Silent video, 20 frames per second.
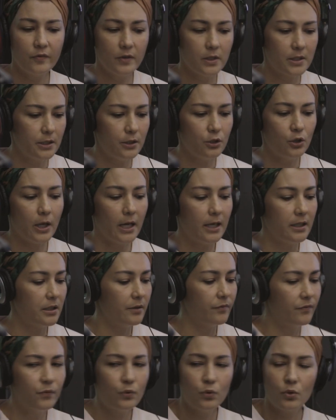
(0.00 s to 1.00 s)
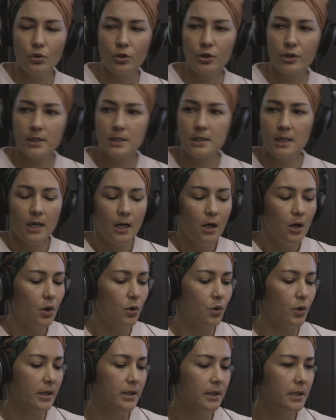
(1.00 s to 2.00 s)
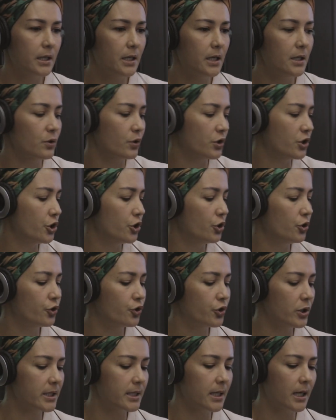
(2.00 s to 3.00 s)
of us, you know, had divorce or this or children